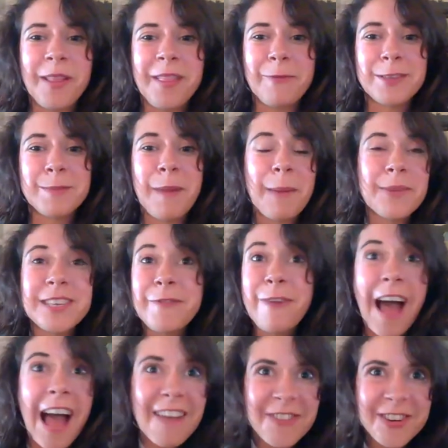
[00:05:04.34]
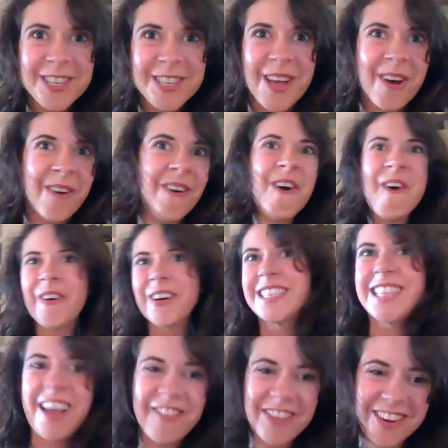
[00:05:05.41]
one that was published 5 years ago or
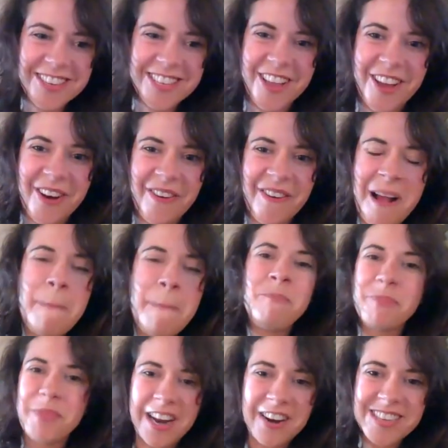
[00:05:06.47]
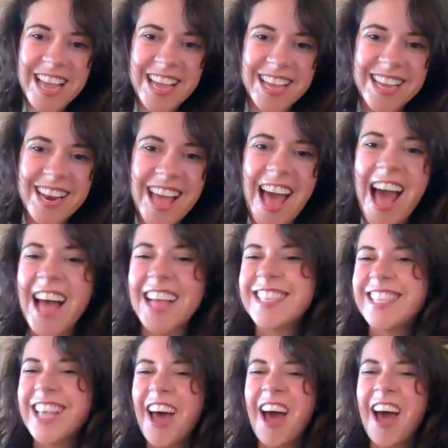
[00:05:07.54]
7 years ago, they don't take it. But